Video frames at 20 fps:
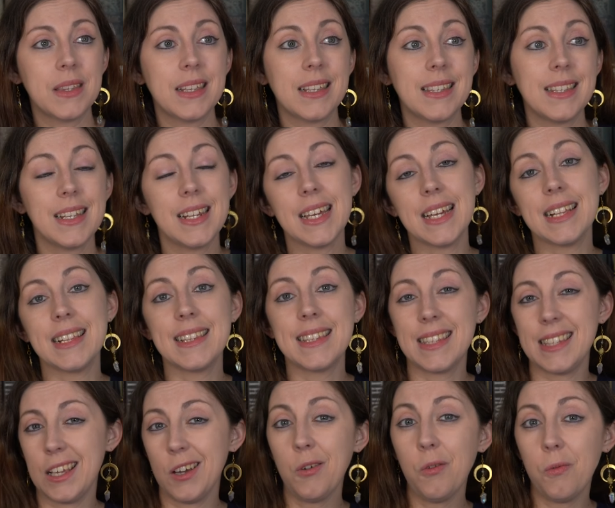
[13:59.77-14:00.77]
The city
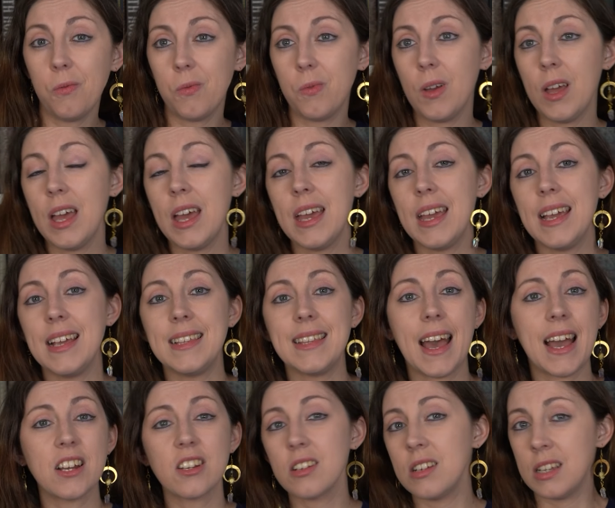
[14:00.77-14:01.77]
itself is
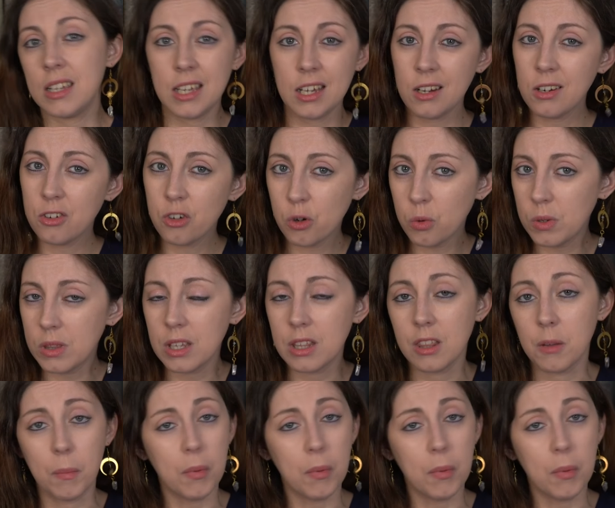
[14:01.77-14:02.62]
actually a character within the